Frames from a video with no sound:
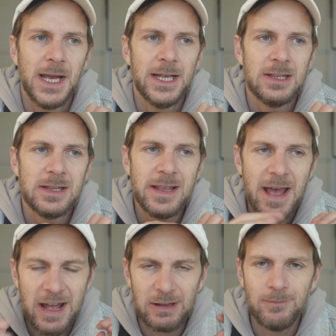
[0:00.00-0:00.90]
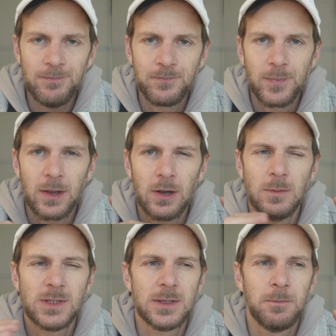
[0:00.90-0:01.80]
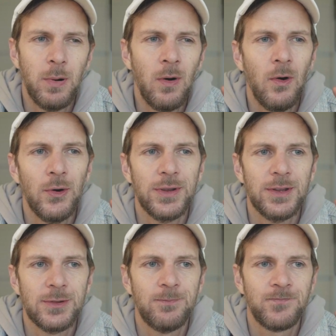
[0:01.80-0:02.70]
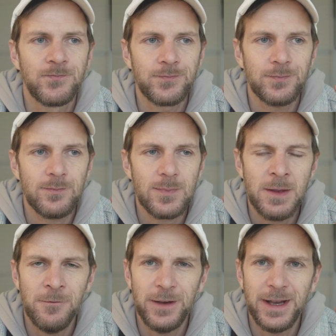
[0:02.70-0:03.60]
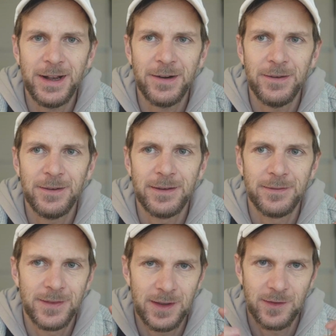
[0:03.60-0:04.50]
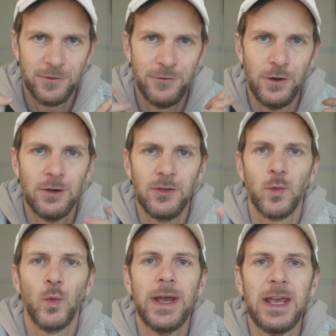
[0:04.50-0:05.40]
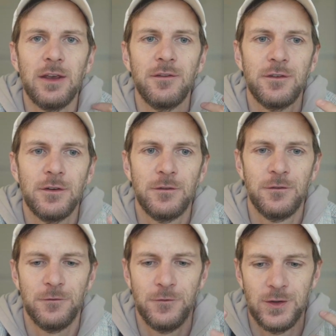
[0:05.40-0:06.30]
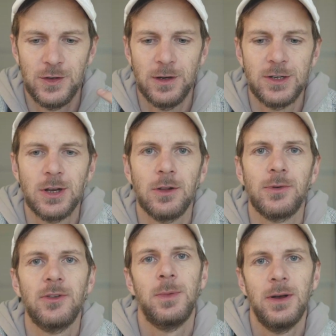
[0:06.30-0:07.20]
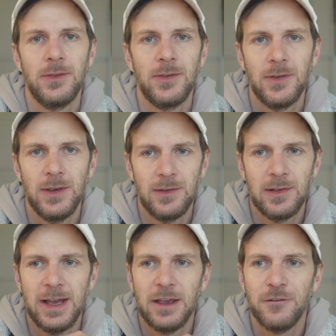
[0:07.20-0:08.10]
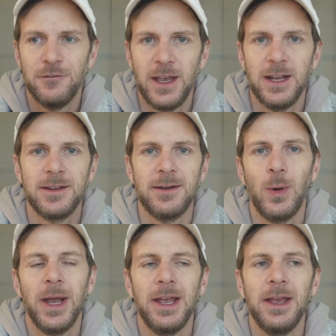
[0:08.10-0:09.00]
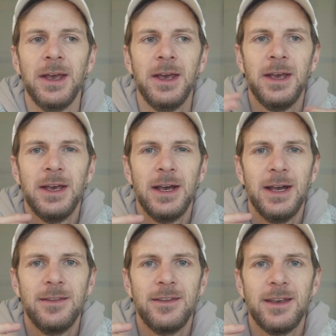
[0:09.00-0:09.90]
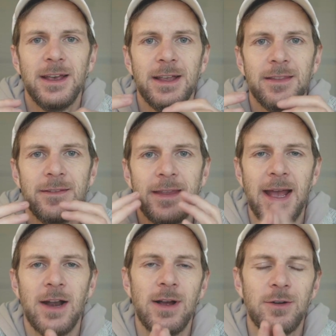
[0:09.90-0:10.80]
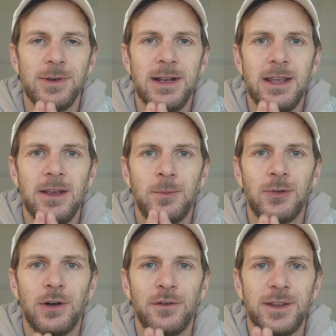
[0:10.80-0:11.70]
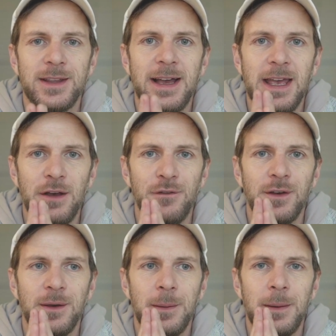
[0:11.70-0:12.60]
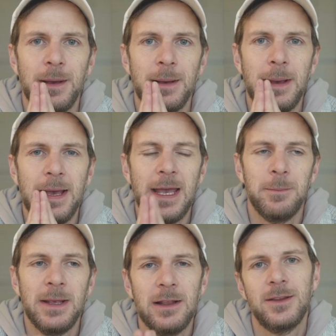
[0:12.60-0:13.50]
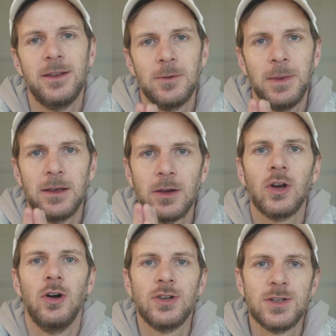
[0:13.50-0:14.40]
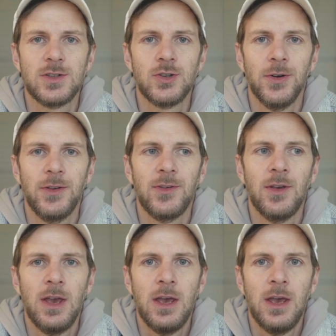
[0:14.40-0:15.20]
And then comes the point where this first wave of physiological response is like faded away, and there I really observed that I have the ability to make a conscious choice